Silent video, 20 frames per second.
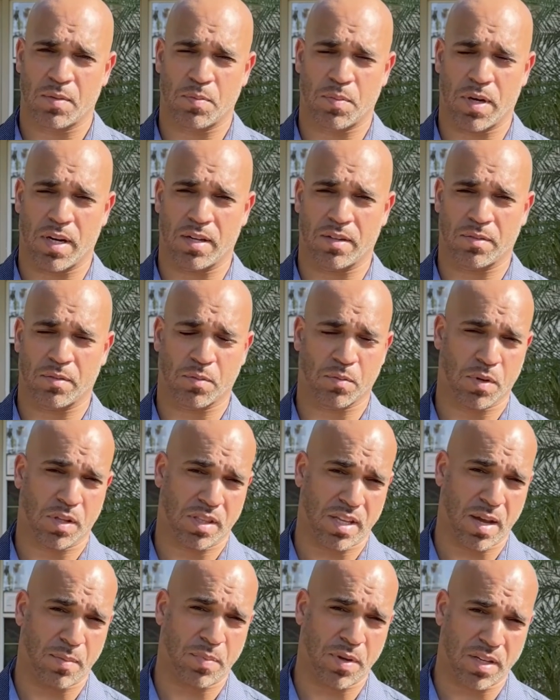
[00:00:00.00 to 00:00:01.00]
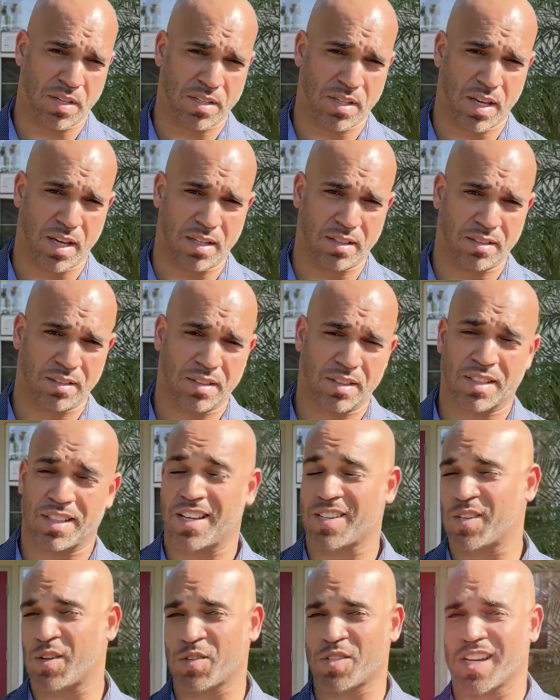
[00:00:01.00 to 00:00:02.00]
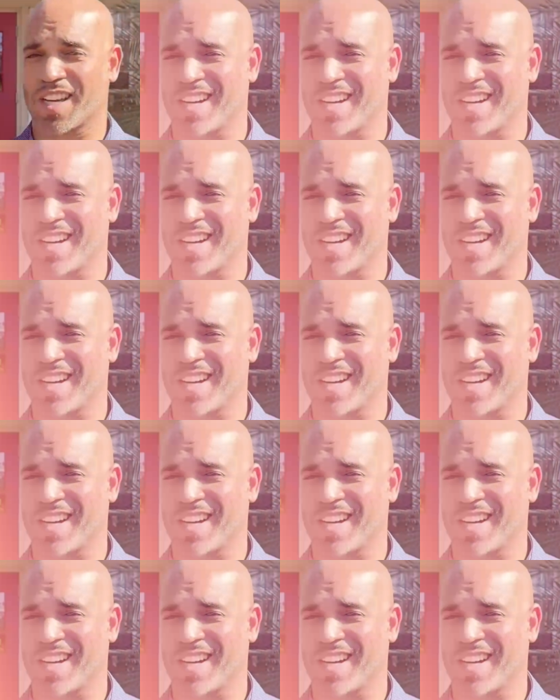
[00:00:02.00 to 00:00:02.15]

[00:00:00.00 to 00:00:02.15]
but with that being said, let's go check